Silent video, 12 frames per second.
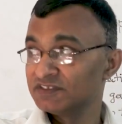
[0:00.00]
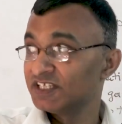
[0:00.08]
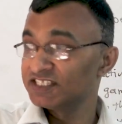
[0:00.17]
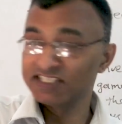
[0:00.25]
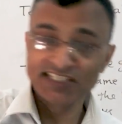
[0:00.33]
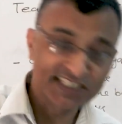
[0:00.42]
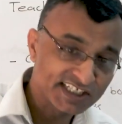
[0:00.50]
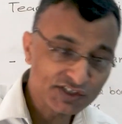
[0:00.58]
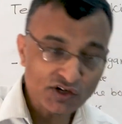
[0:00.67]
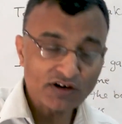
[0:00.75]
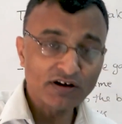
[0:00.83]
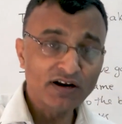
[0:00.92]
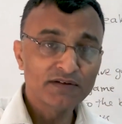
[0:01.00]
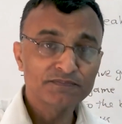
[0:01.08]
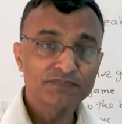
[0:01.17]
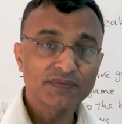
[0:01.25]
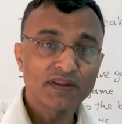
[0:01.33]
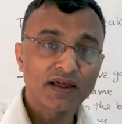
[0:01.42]
They sit in circle
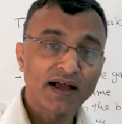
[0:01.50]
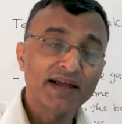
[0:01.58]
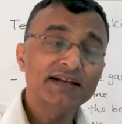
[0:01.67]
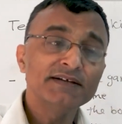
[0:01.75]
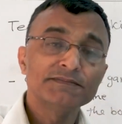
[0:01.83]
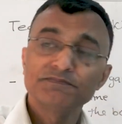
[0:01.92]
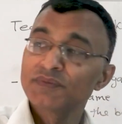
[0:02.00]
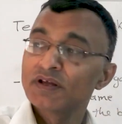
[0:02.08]
and